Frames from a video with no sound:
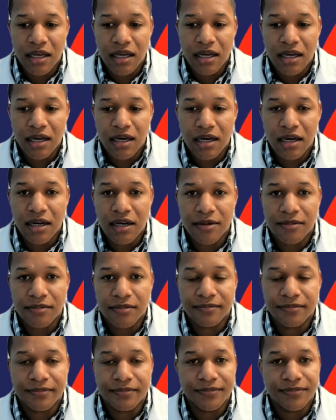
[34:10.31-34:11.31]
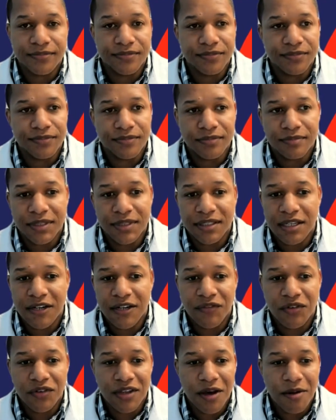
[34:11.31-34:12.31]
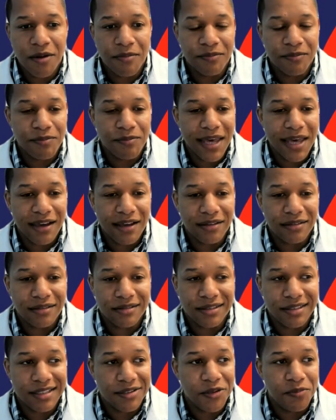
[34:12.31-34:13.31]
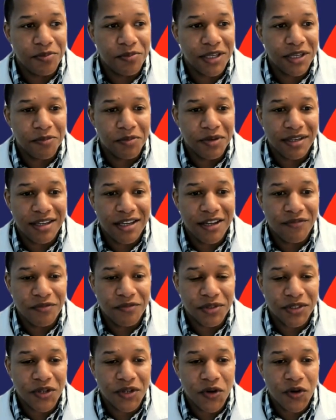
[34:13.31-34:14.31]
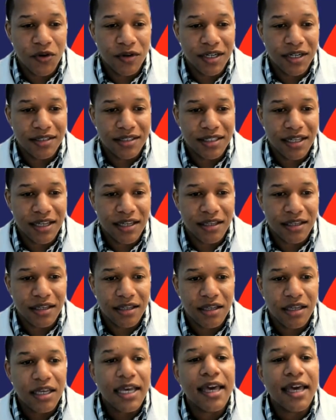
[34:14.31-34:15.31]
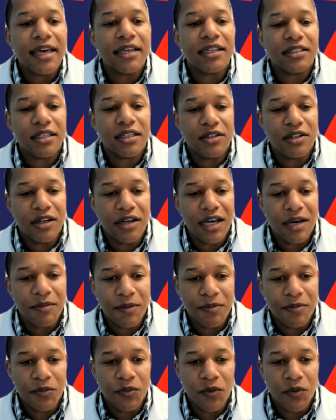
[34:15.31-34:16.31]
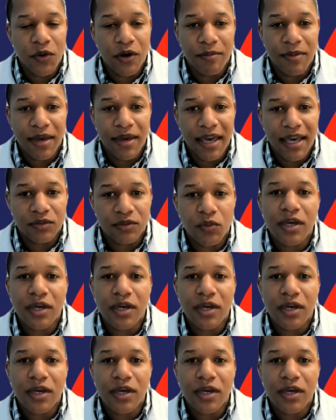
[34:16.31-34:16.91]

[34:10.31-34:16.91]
But then if you come back and you pick up your kid from school and it's like, so, how many people wear masks?